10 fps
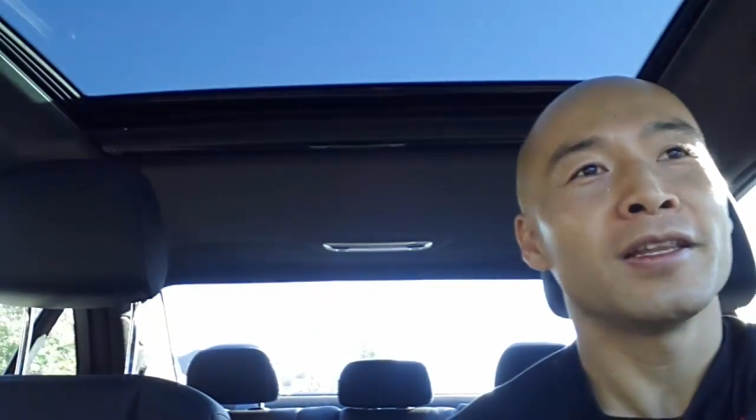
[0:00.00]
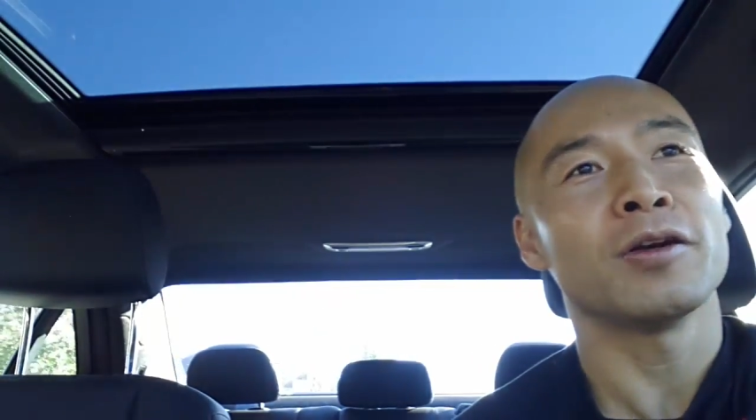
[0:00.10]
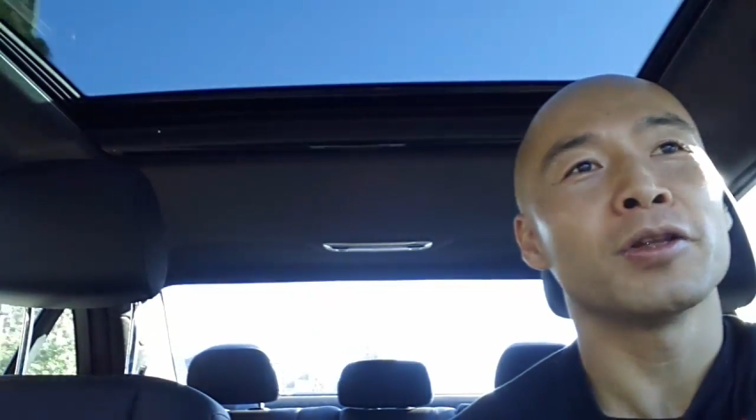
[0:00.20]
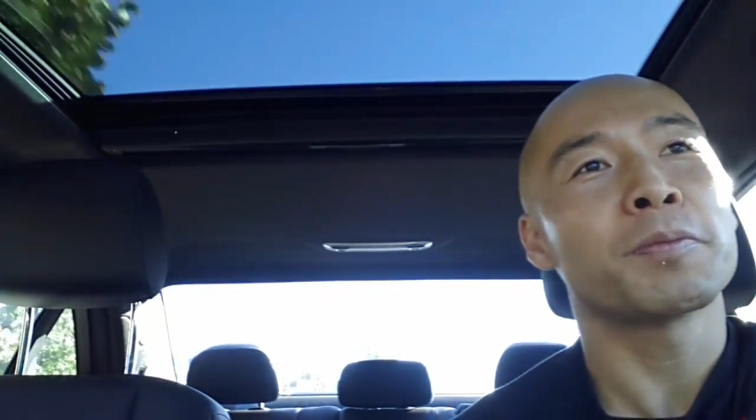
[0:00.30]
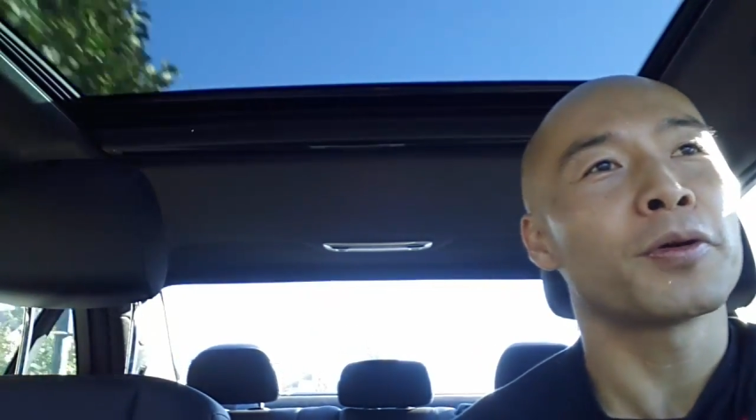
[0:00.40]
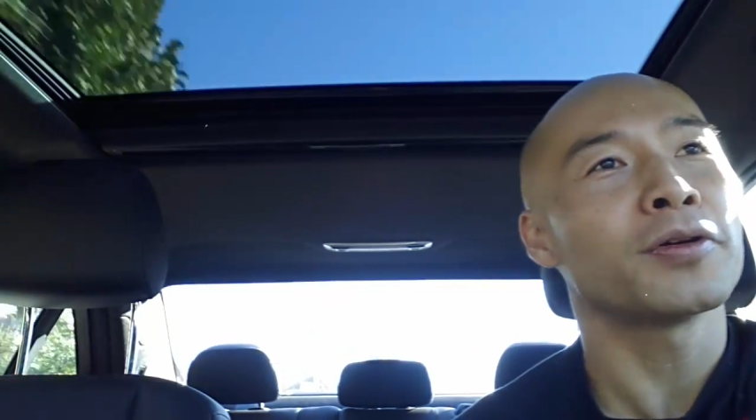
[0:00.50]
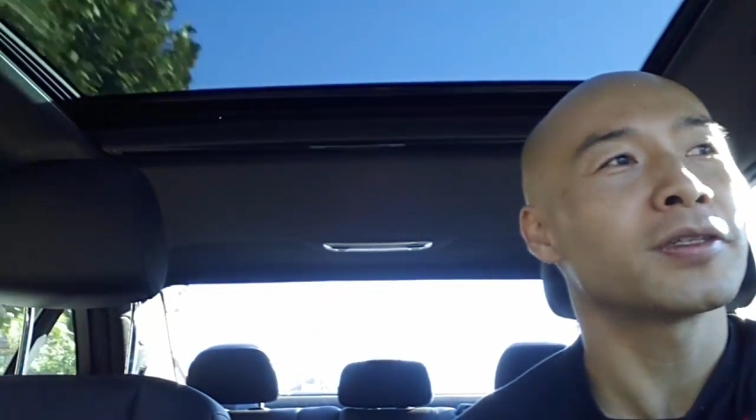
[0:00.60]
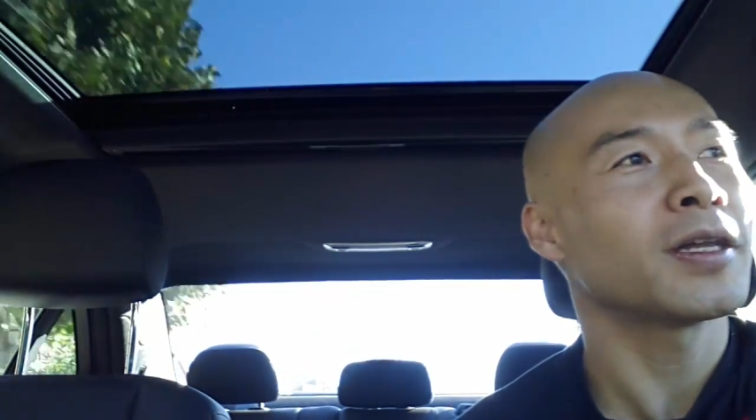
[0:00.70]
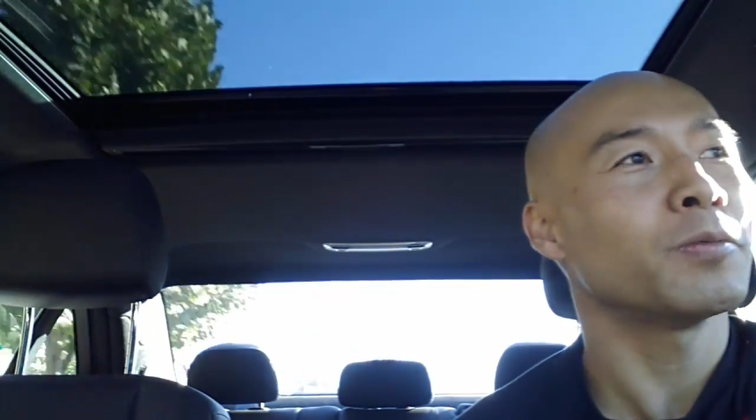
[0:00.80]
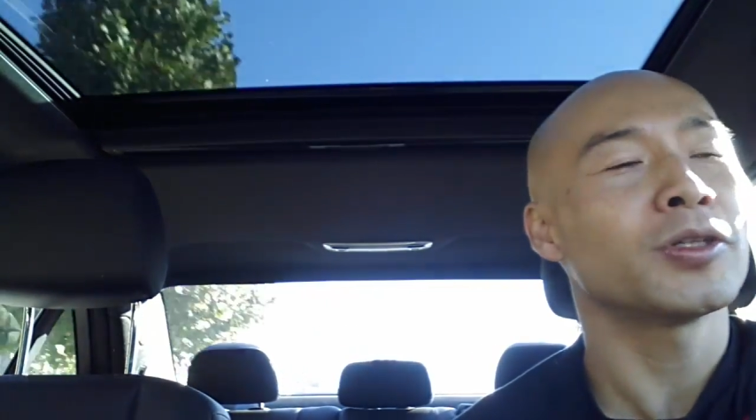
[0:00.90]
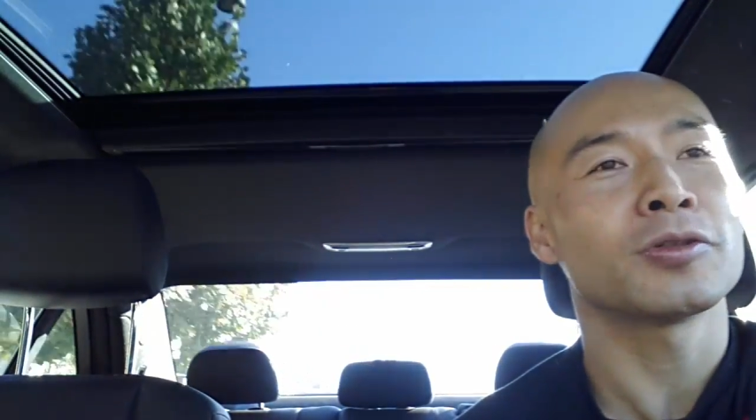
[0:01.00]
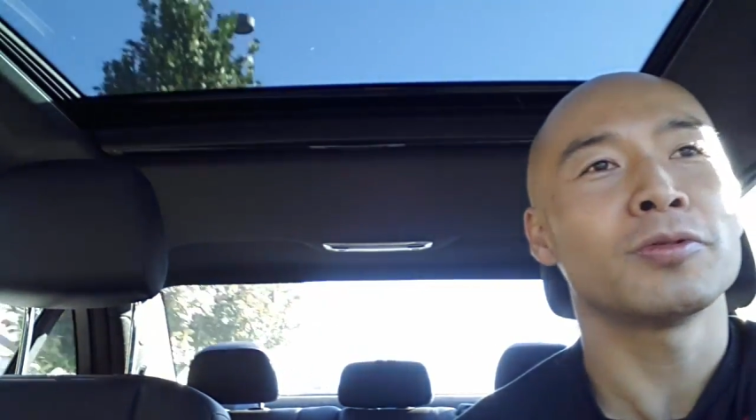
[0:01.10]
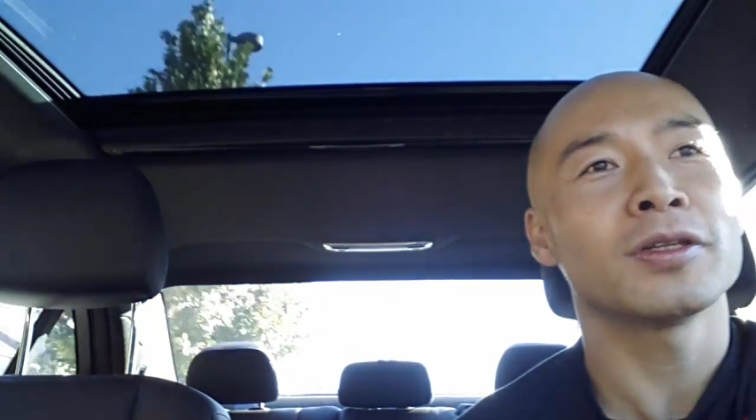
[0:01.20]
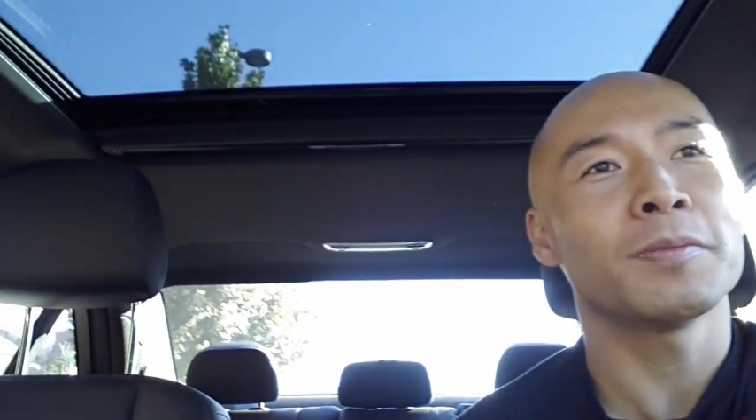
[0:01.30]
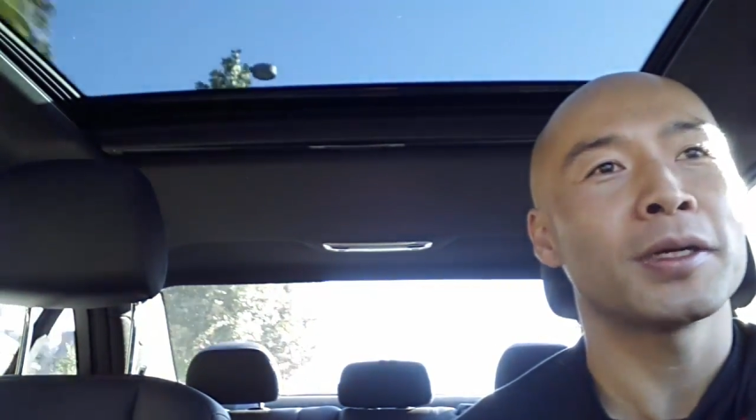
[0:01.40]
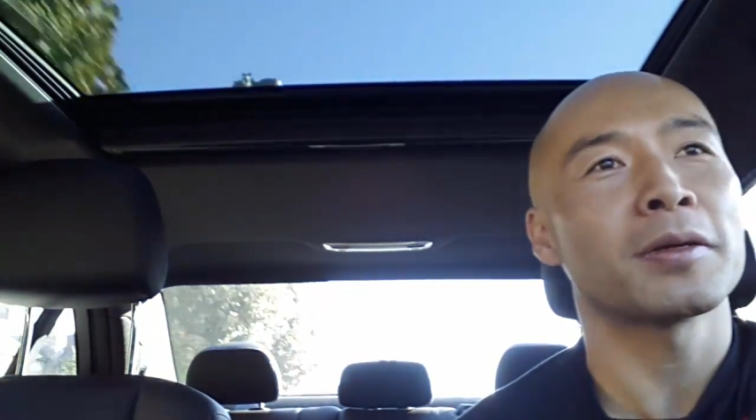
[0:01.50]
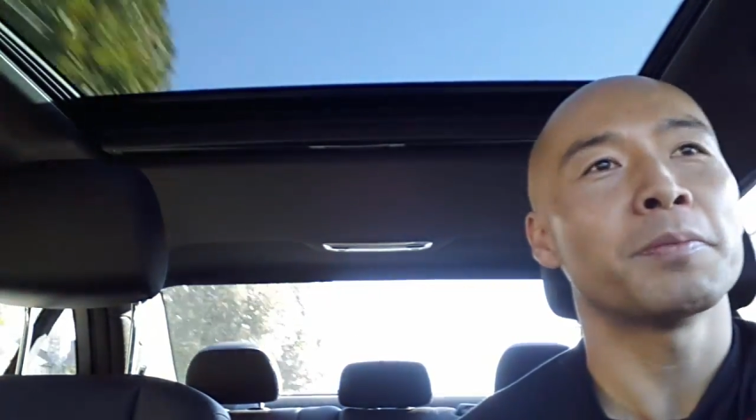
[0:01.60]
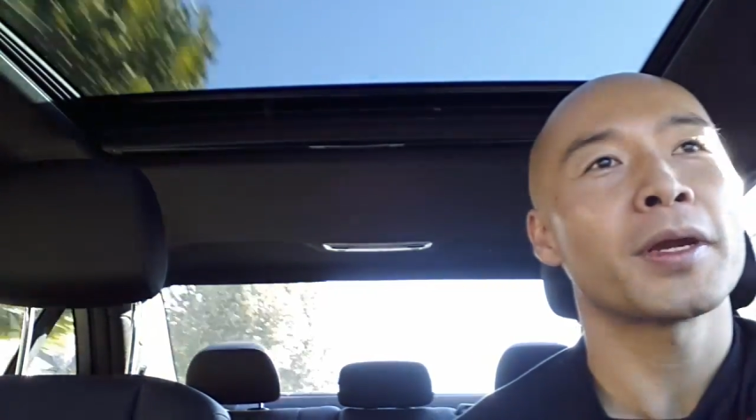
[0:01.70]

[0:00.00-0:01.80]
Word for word: The only person that we should really be